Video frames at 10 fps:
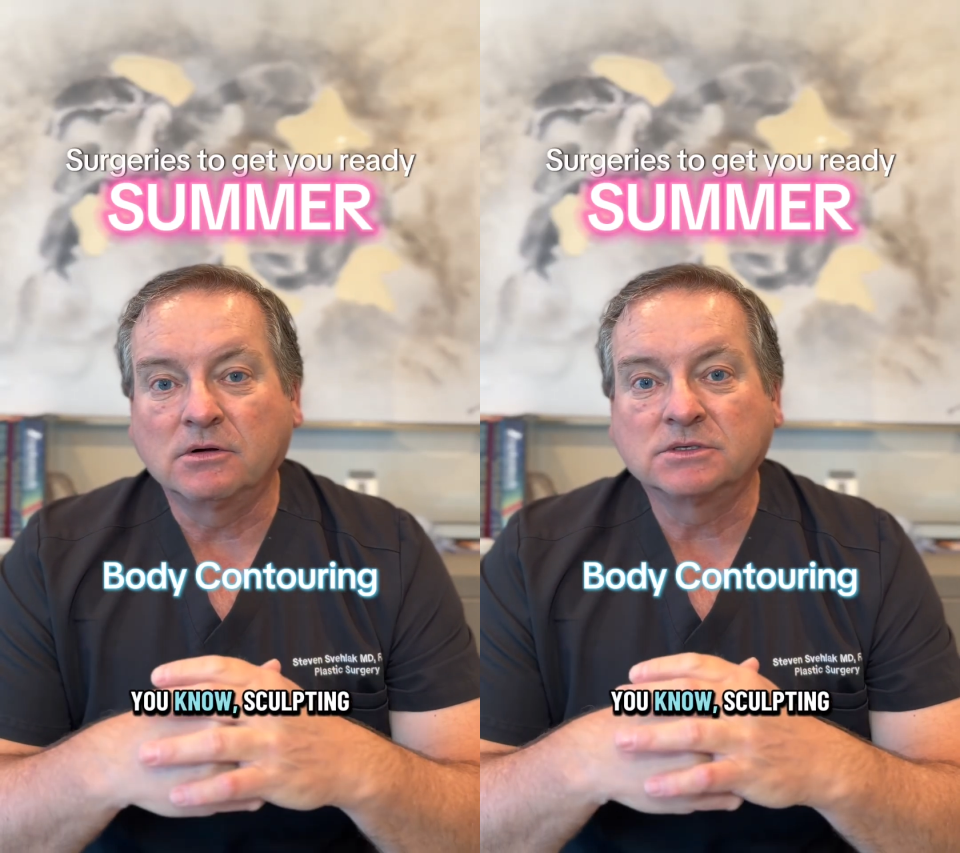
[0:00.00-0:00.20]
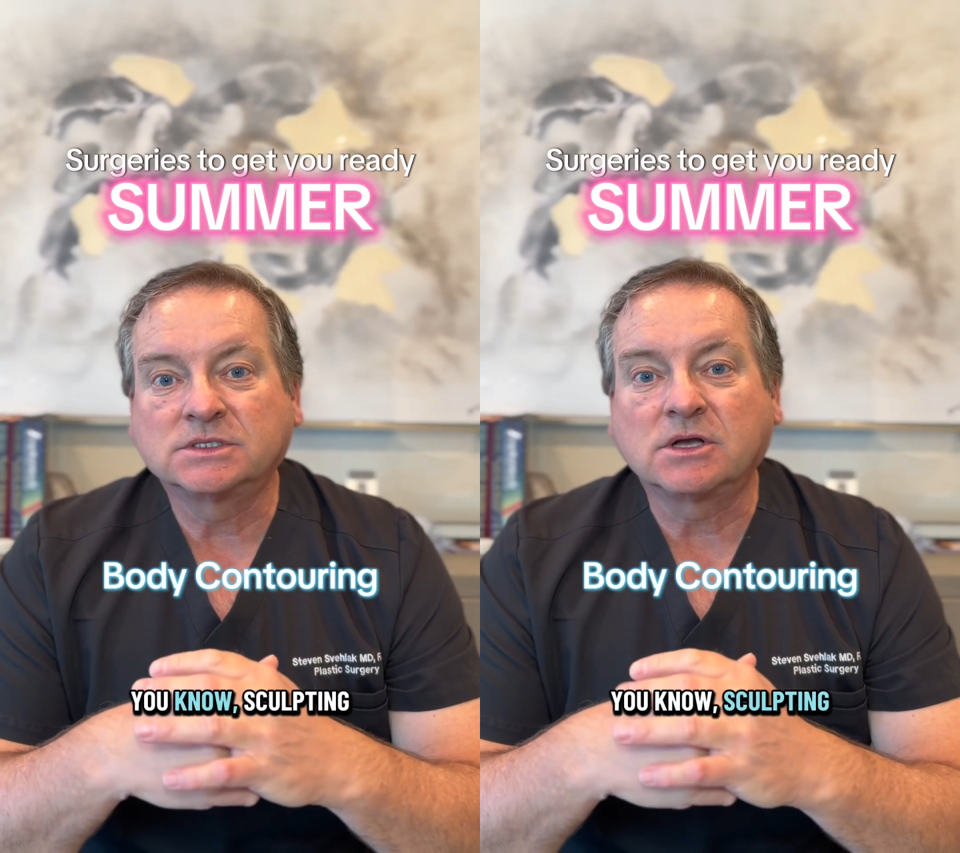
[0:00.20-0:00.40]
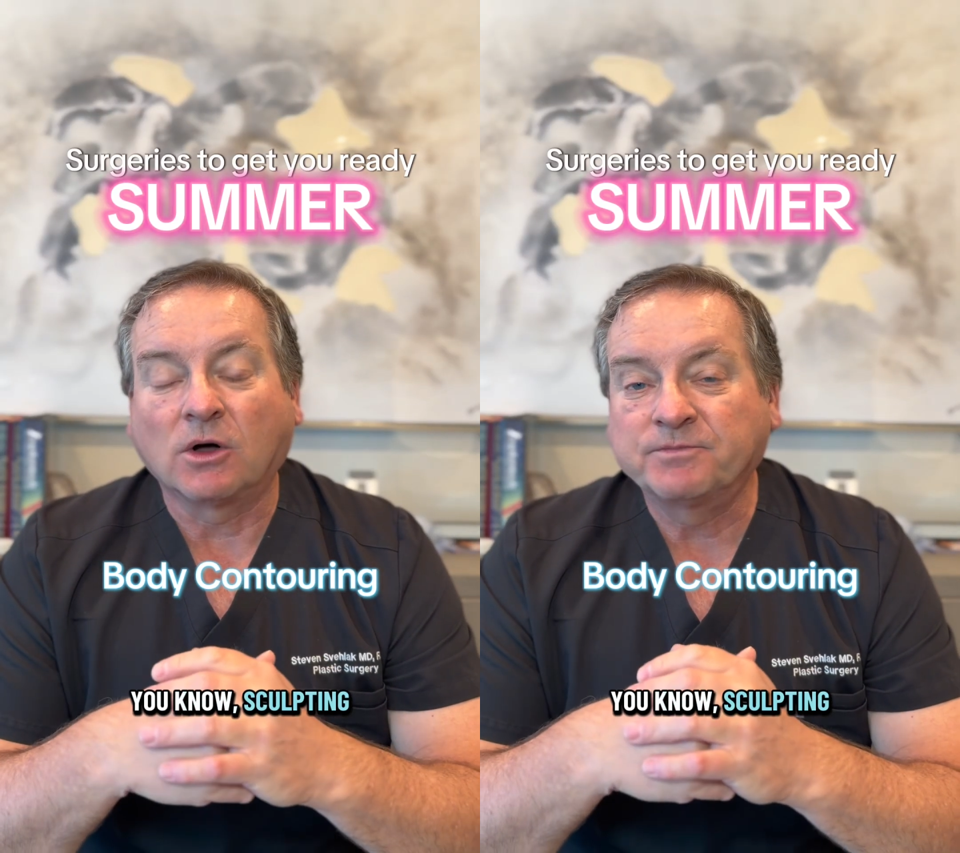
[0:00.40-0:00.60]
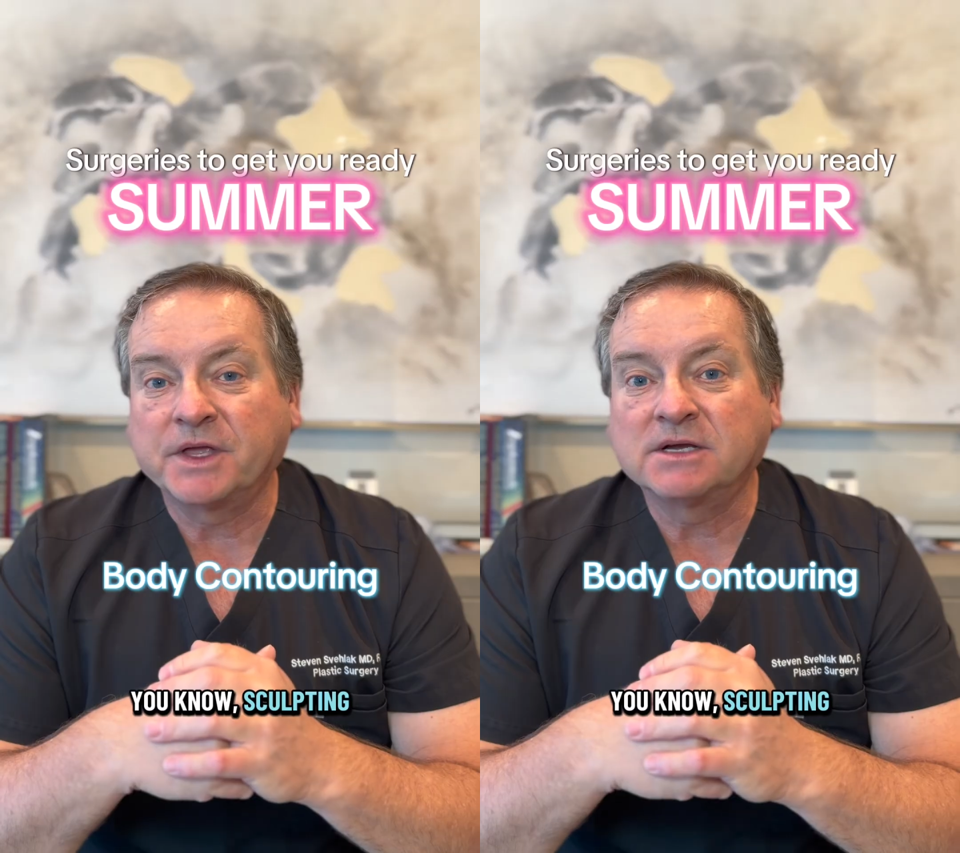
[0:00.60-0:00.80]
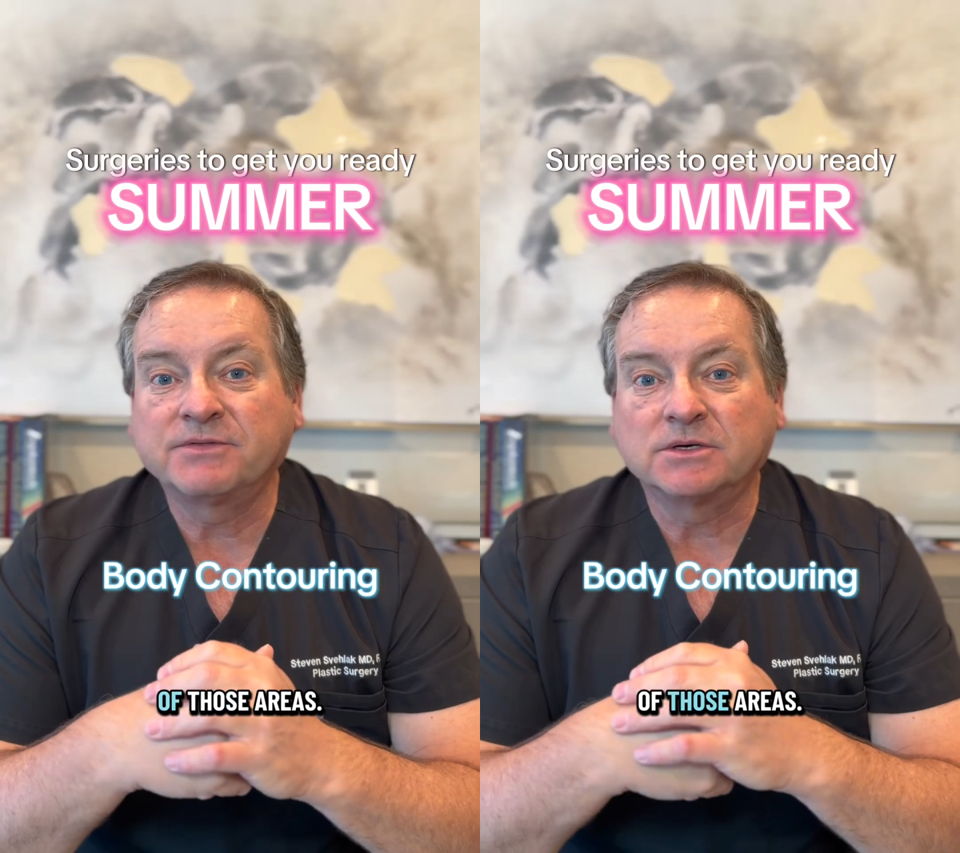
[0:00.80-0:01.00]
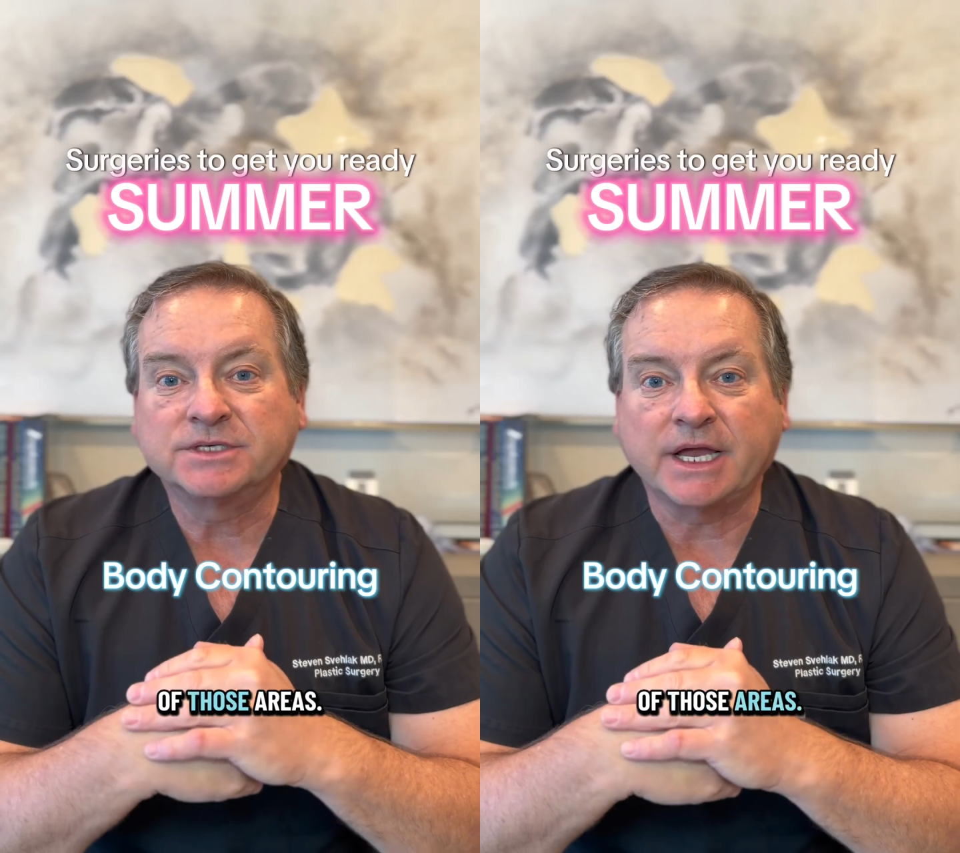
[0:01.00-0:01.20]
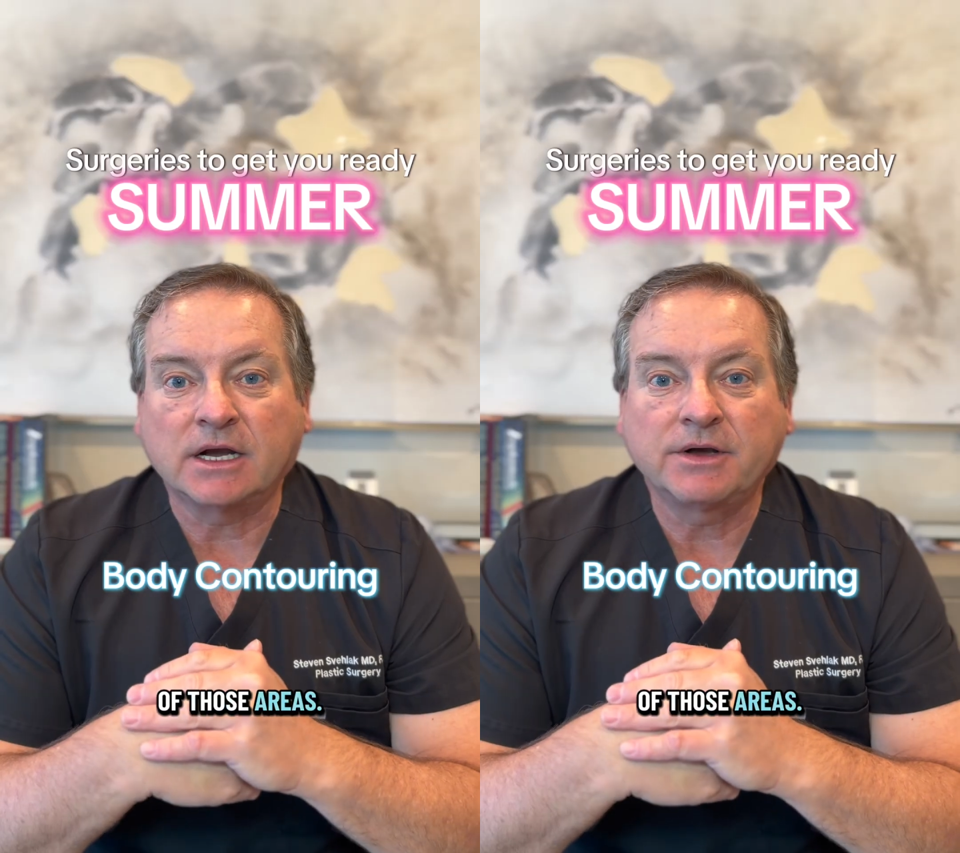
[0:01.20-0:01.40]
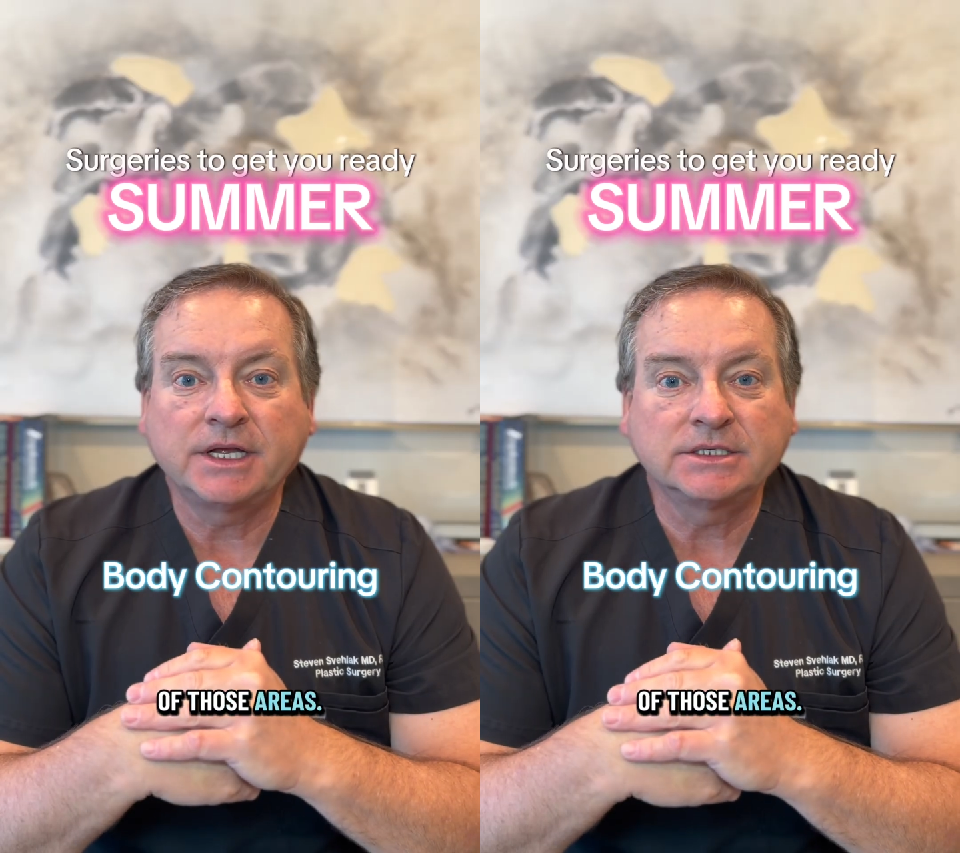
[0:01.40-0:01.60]
sculpting of those
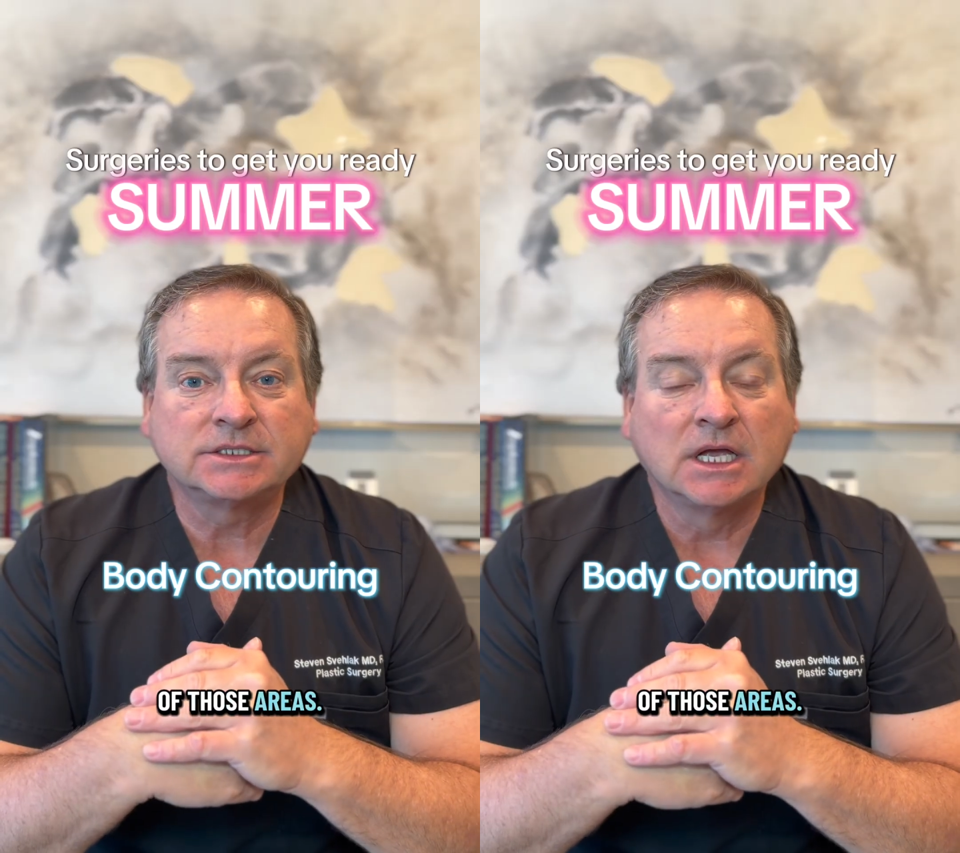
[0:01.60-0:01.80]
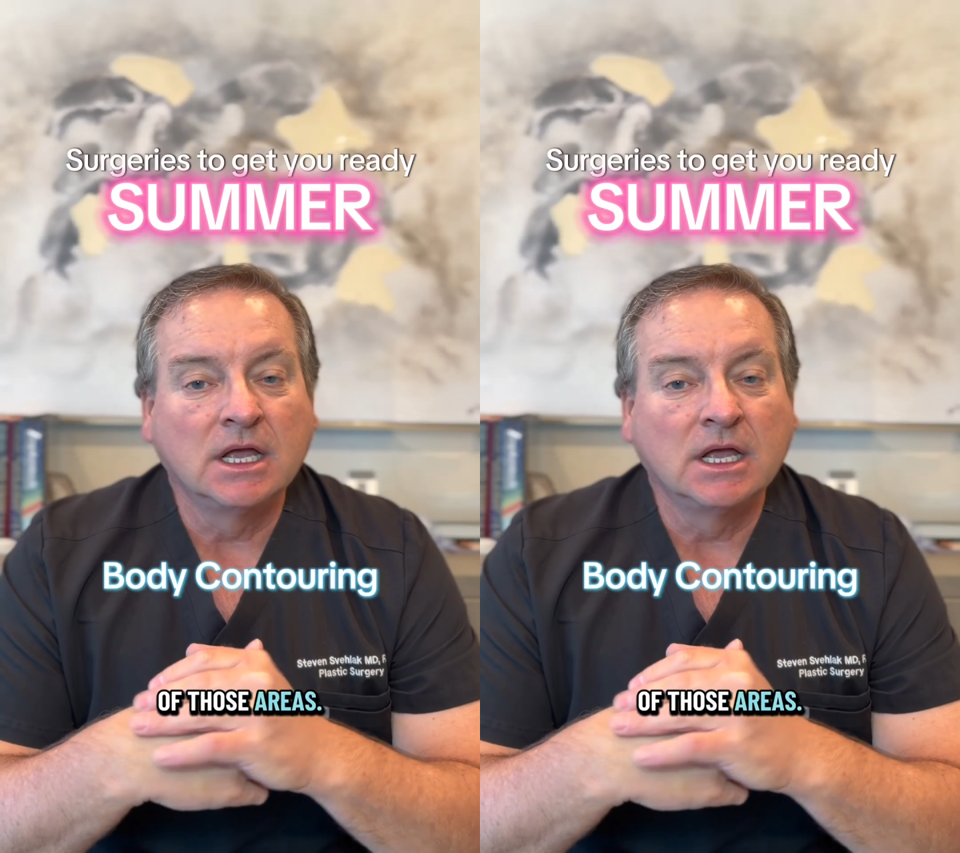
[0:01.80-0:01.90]
areas.